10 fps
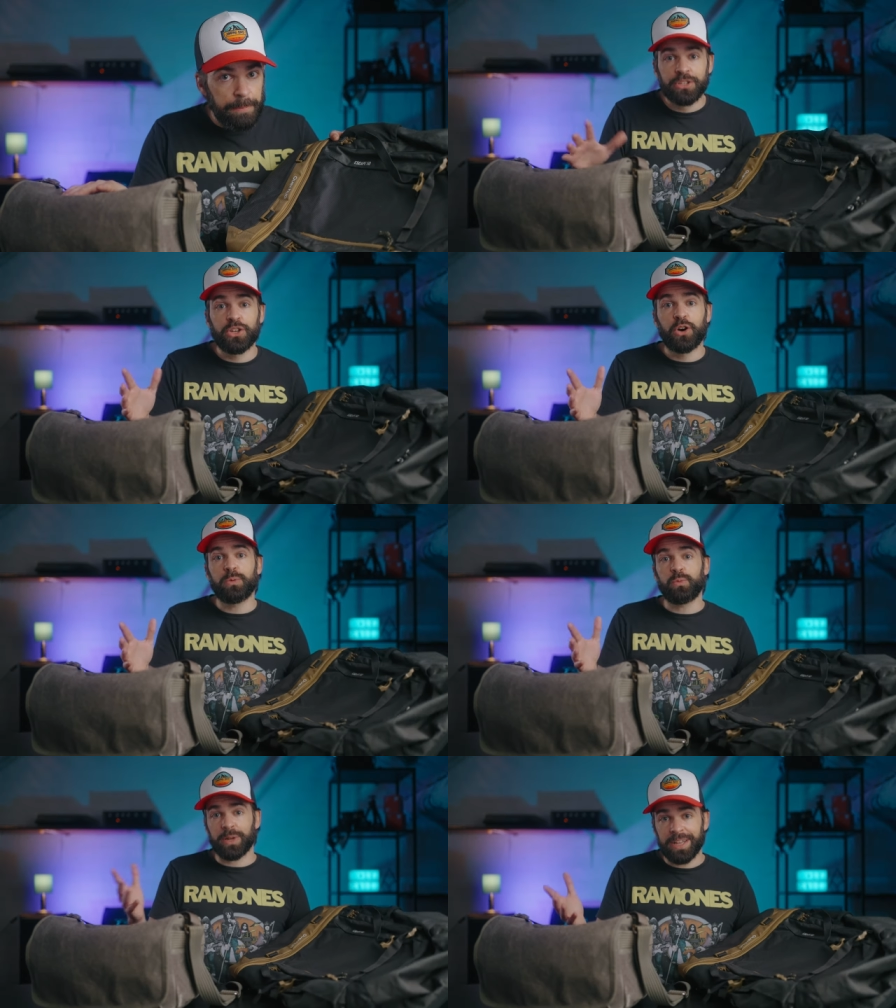
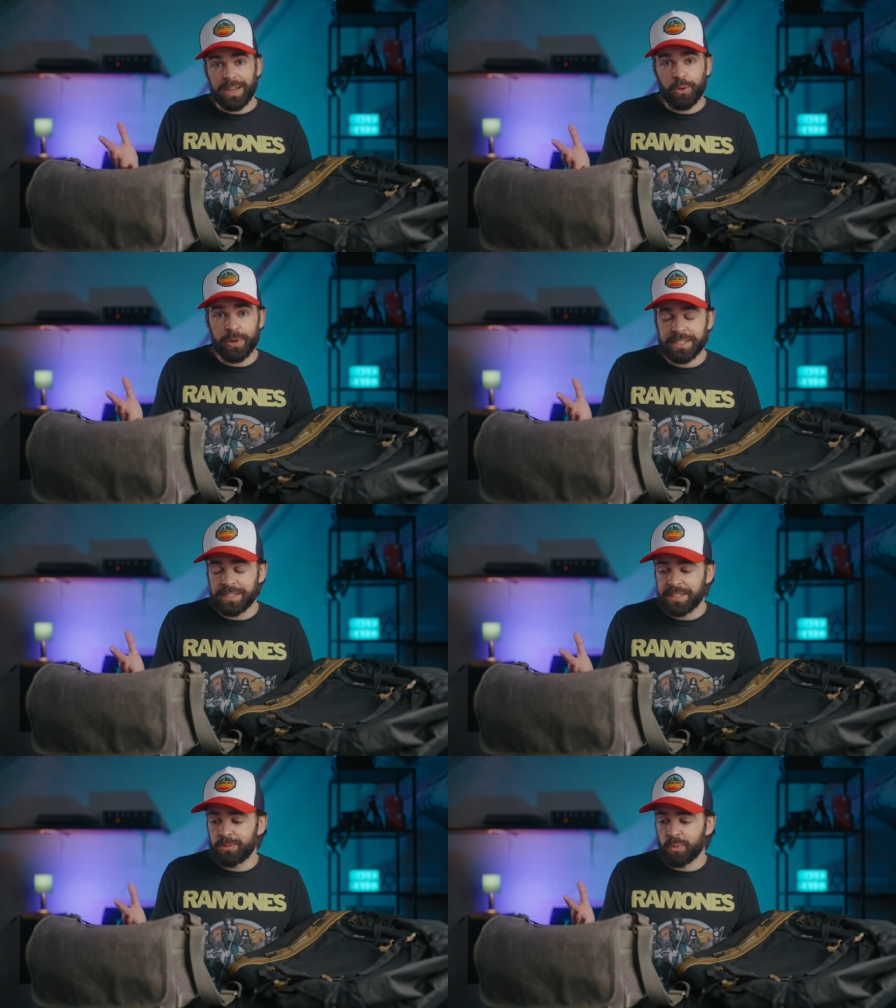So what I always
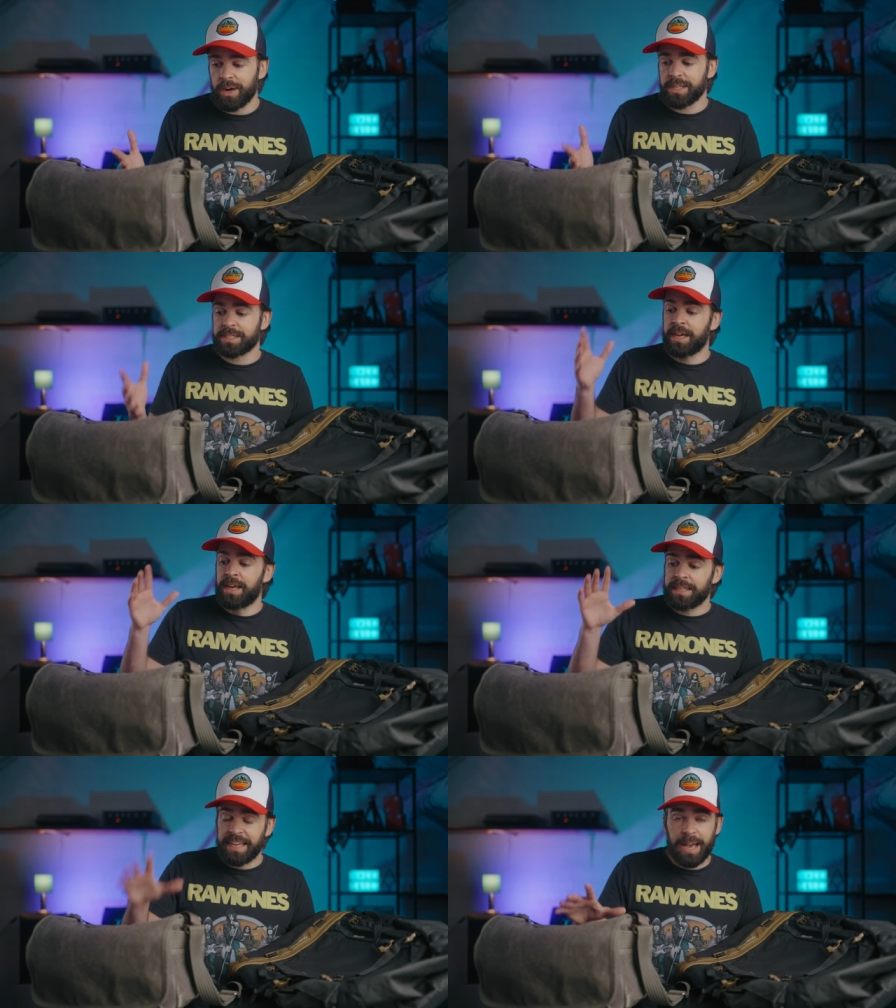did was
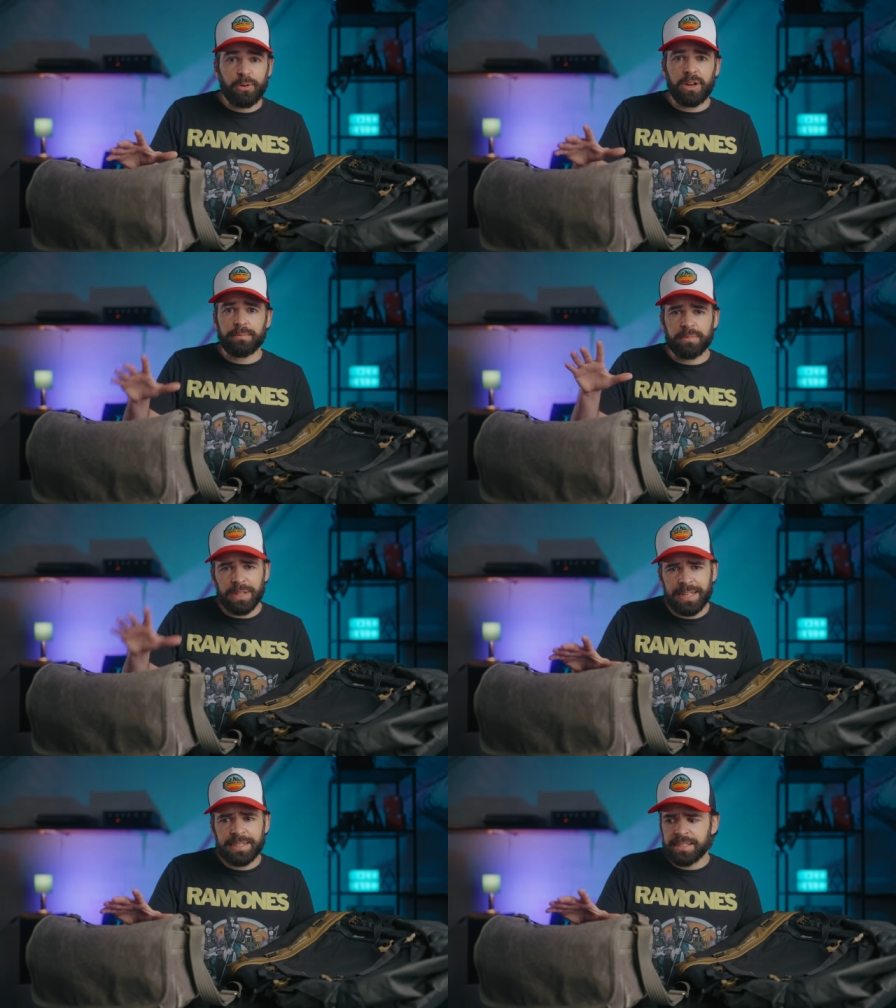camera,
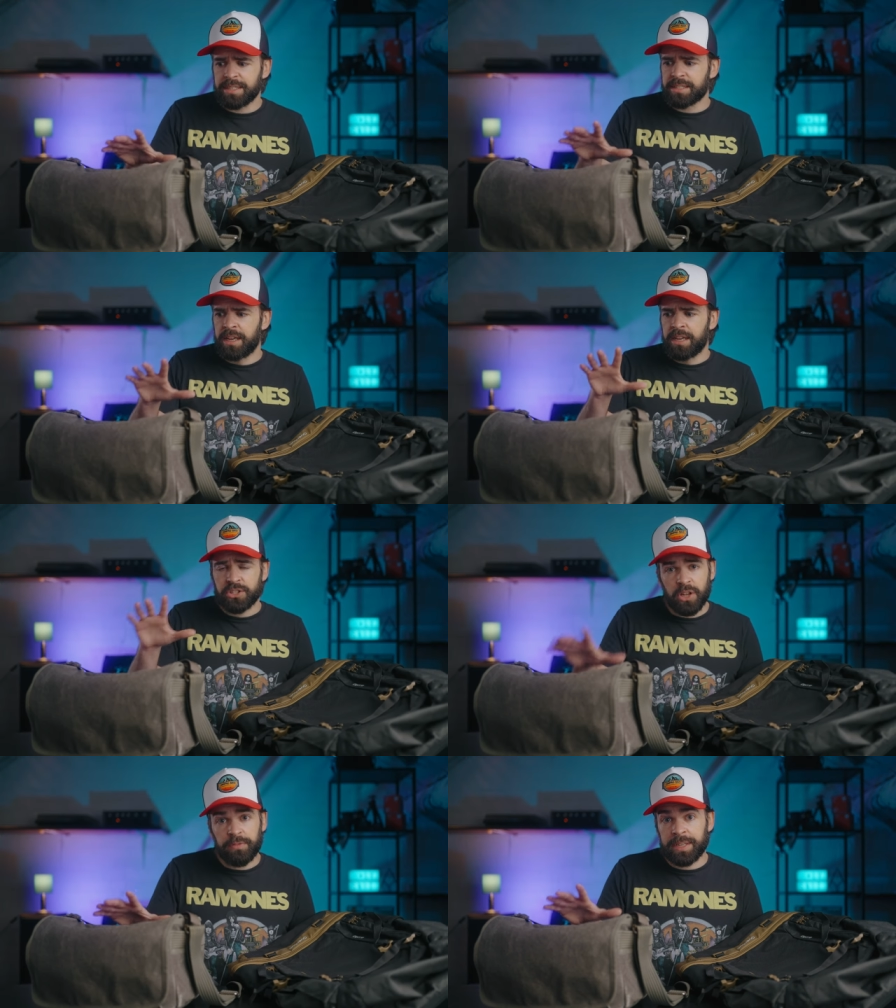lenses,
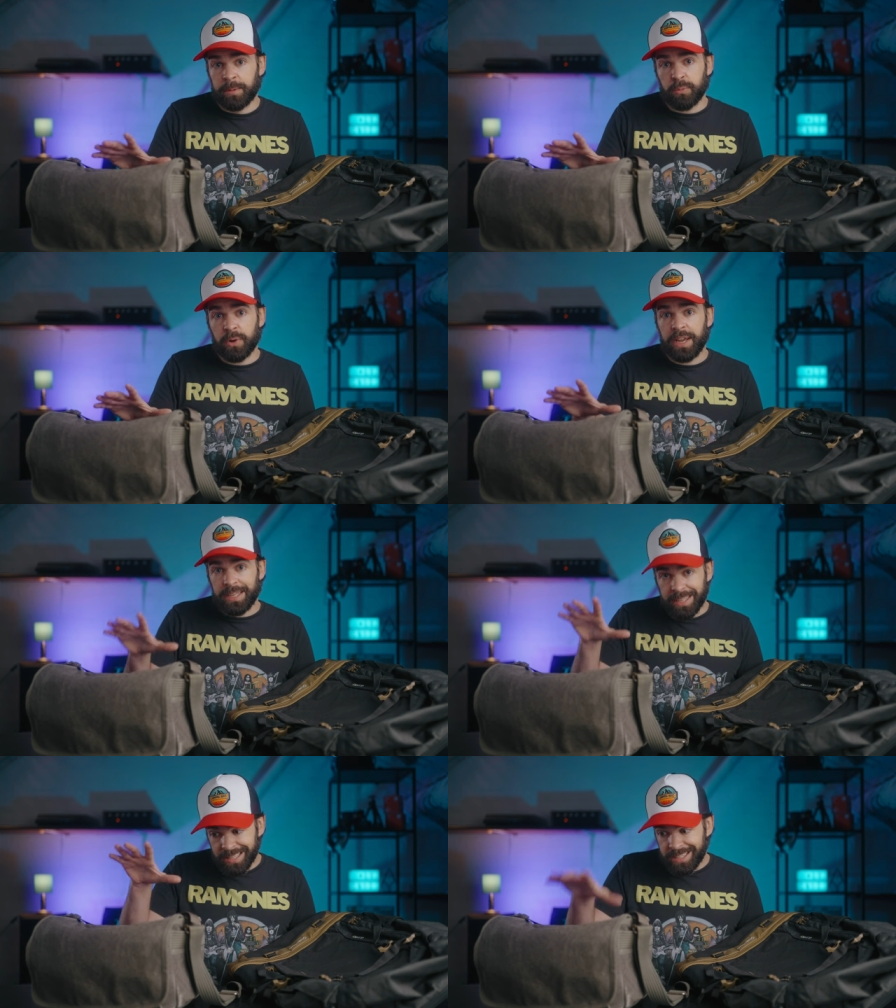stuff that can
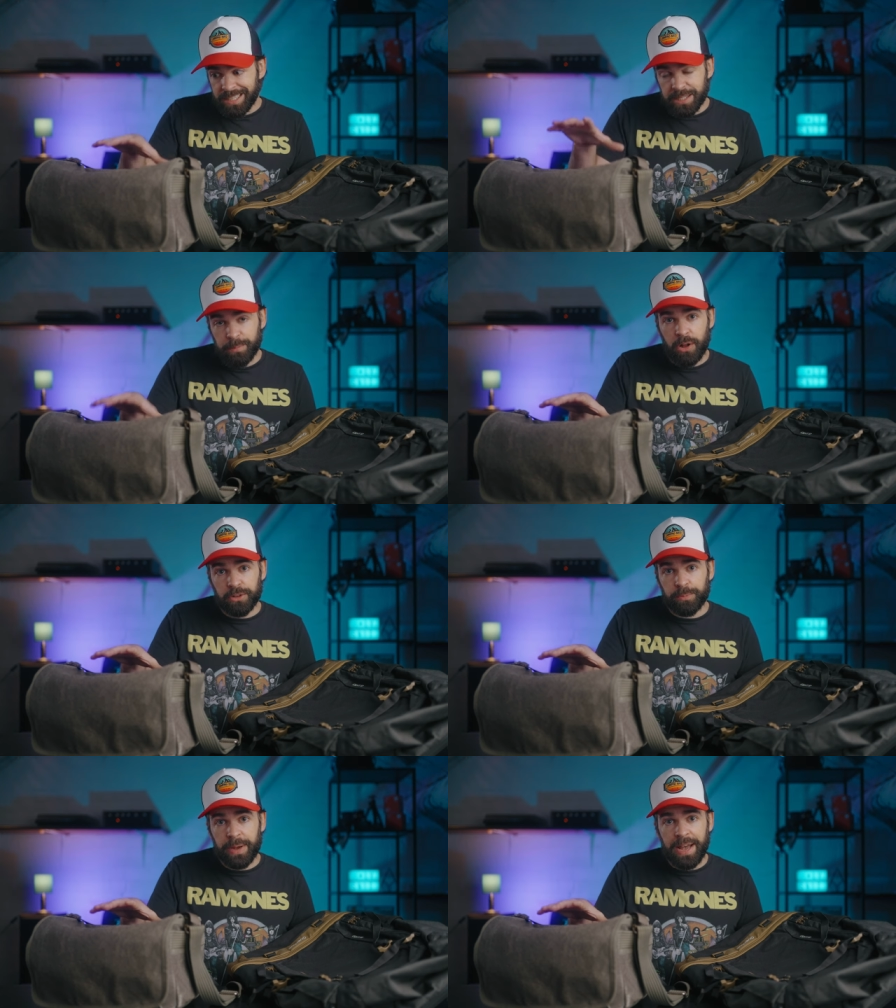break in this
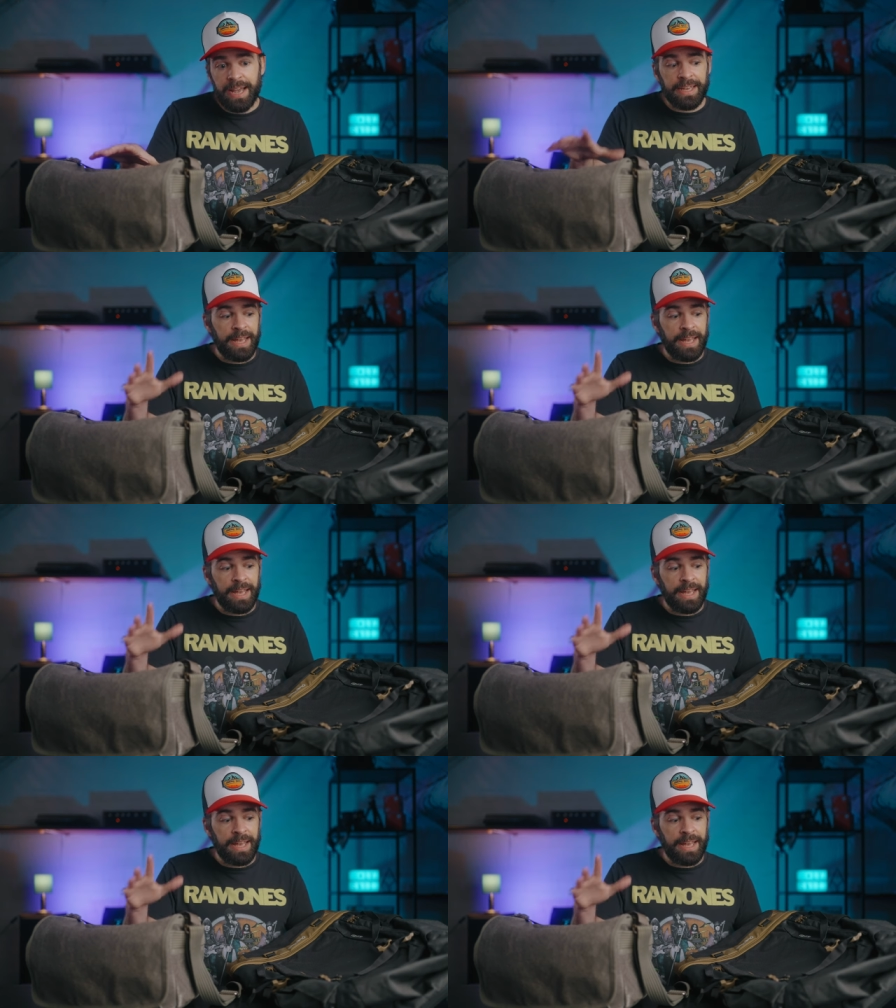smaller bag,